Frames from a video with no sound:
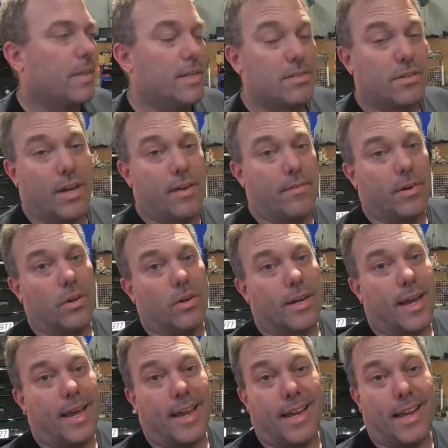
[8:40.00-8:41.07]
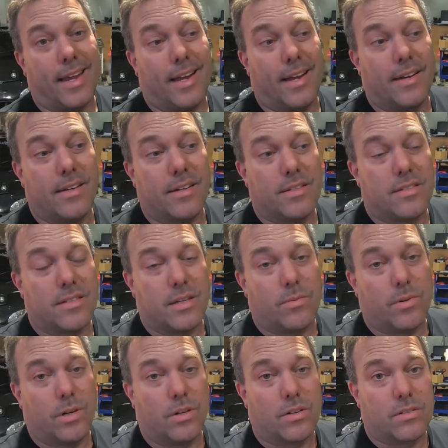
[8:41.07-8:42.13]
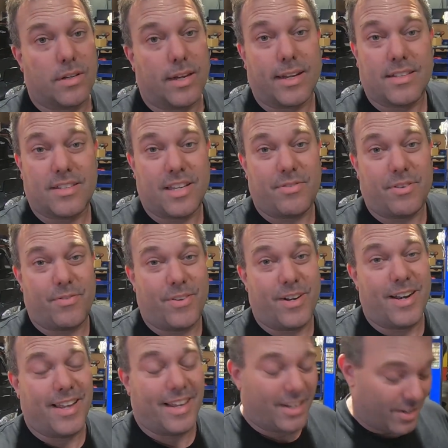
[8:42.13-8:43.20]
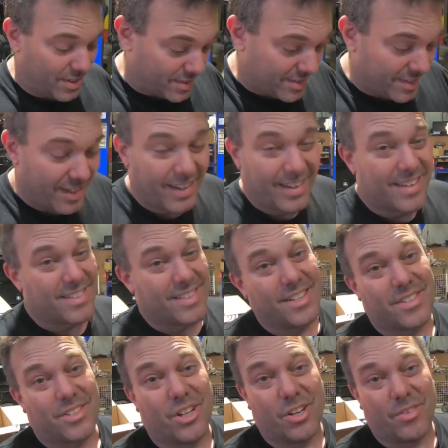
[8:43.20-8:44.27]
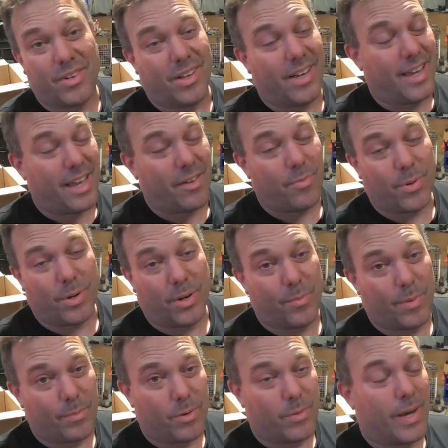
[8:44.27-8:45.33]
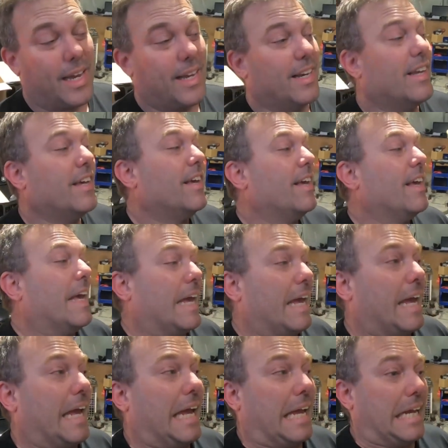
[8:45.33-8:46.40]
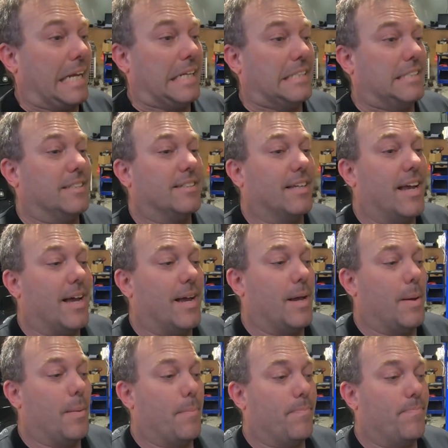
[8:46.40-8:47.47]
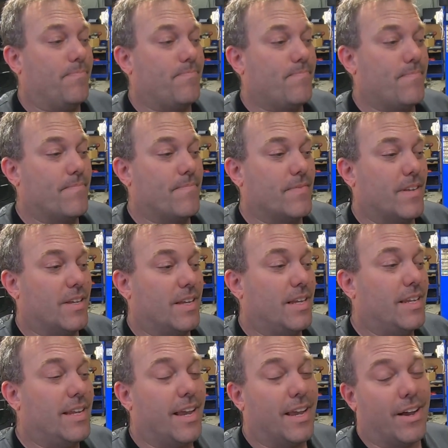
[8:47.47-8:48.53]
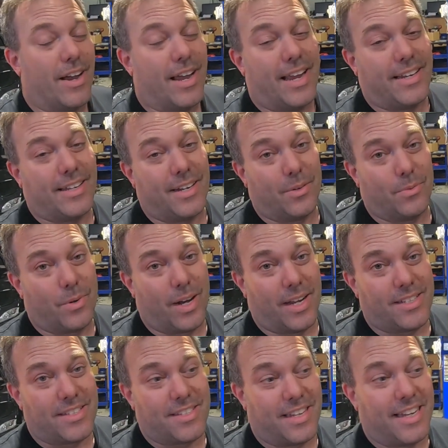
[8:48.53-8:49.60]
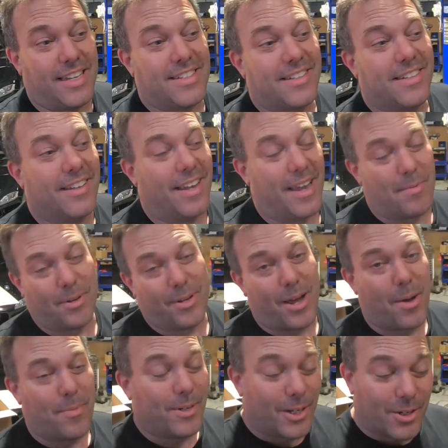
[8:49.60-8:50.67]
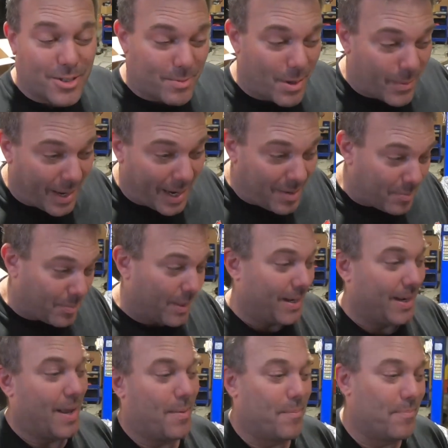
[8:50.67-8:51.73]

let's go have a look and see what it looks like and see if I fit in it, because since COVID I have put on a bit more weight. And yeah, I had to get a wide seat. I am hoping to lose my weight, but